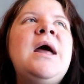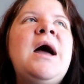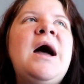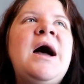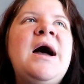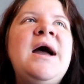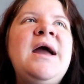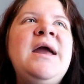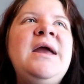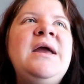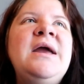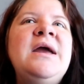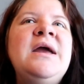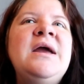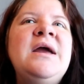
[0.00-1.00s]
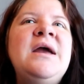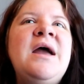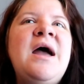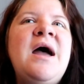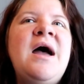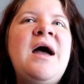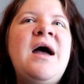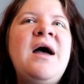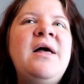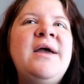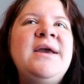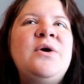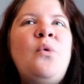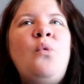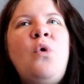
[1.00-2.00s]
I
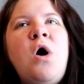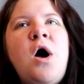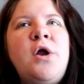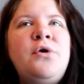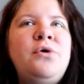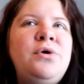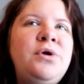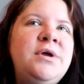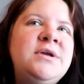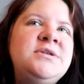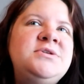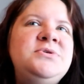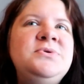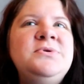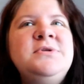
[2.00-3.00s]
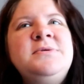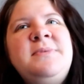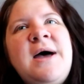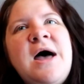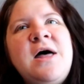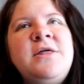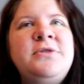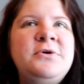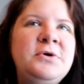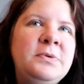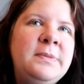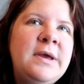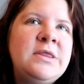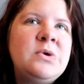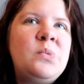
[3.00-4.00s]
like waddle to the
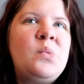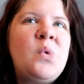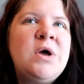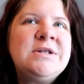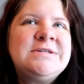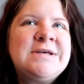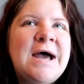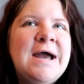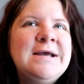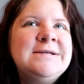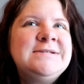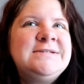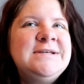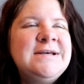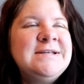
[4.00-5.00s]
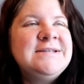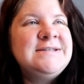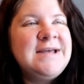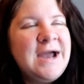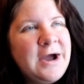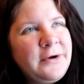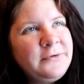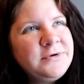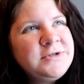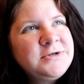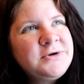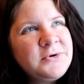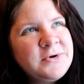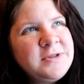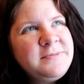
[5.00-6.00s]
bathroom, and then once I sit down to
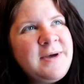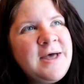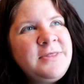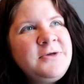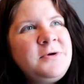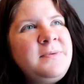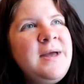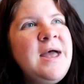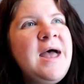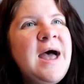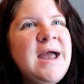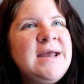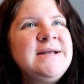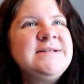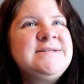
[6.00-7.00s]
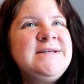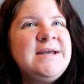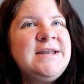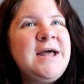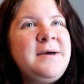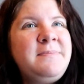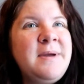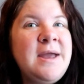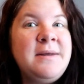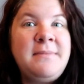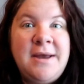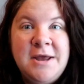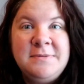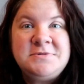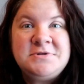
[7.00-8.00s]
go to the bathroom, I can stand up and
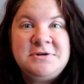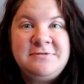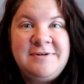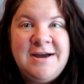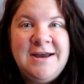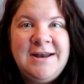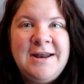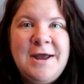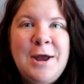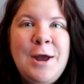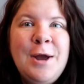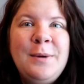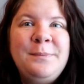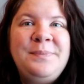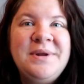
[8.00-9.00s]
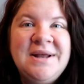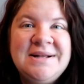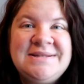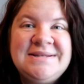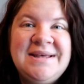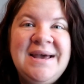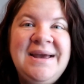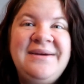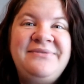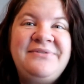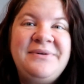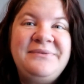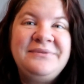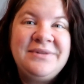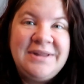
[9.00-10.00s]
my hips are fine. But it's like
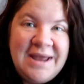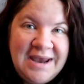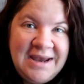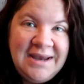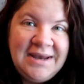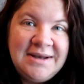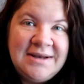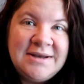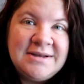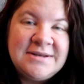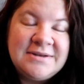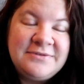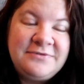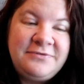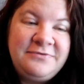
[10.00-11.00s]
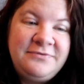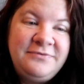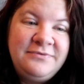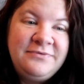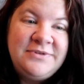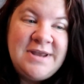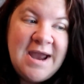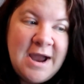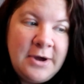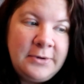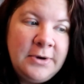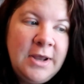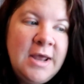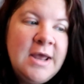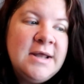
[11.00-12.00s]
from laying
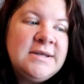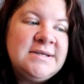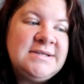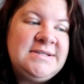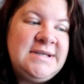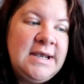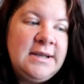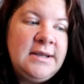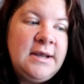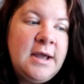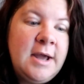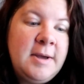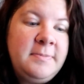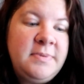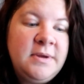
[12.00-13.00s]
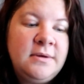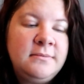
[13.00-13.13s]
down to standing up,